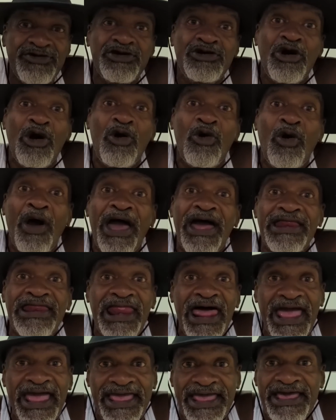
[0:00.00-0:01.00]
If you go
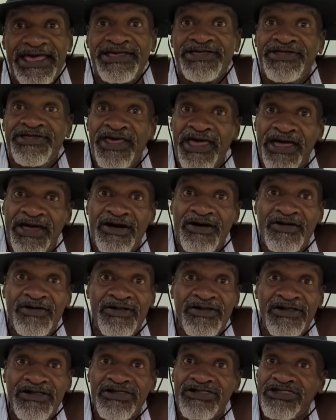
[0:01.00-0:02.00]
out like this,
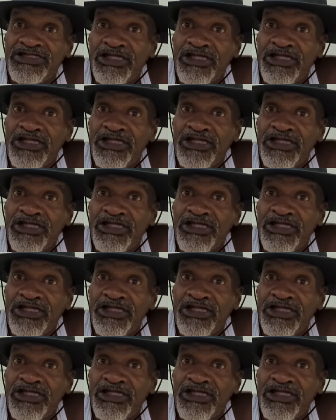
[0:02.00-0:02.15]
nigga,